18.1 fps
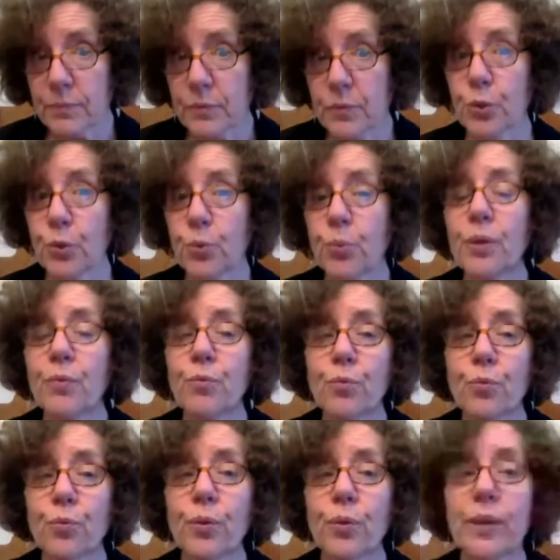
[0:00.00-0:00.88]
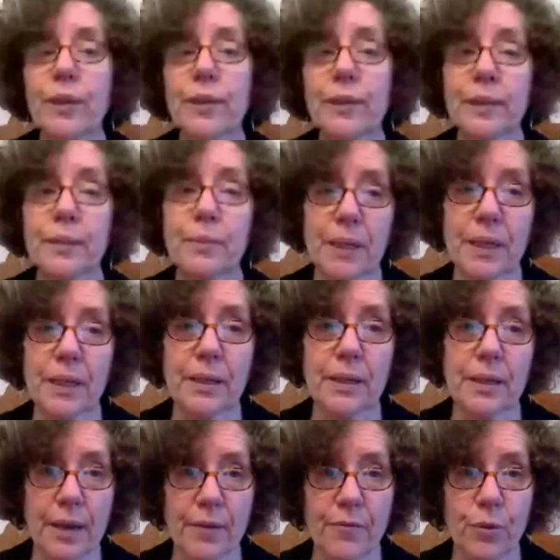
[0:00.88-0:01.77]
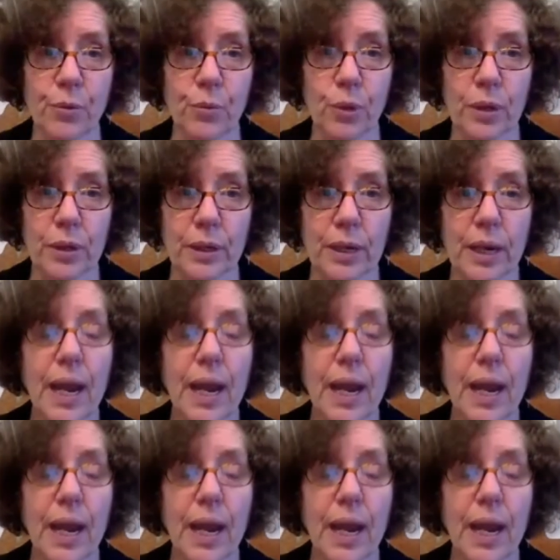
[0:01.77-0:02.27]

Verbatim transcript: do we really mean everyone?